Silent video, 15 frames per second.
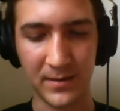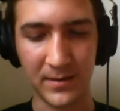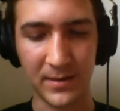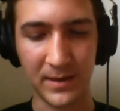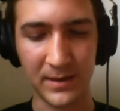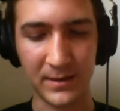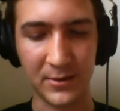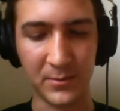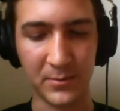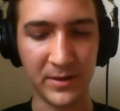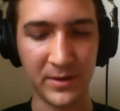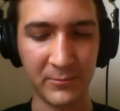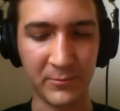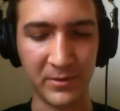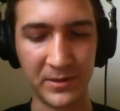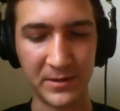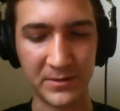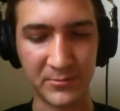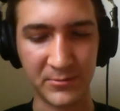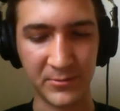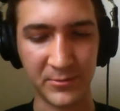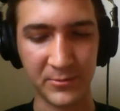that comply with
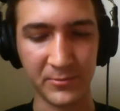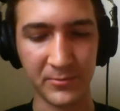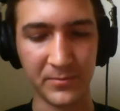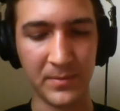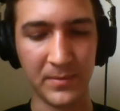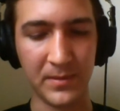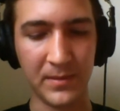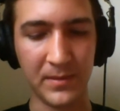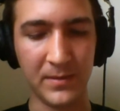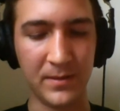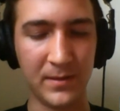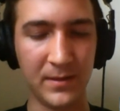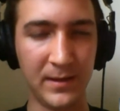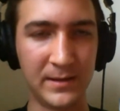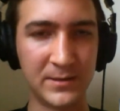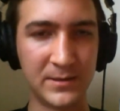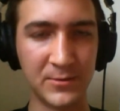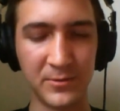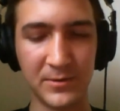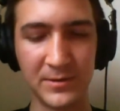this rule into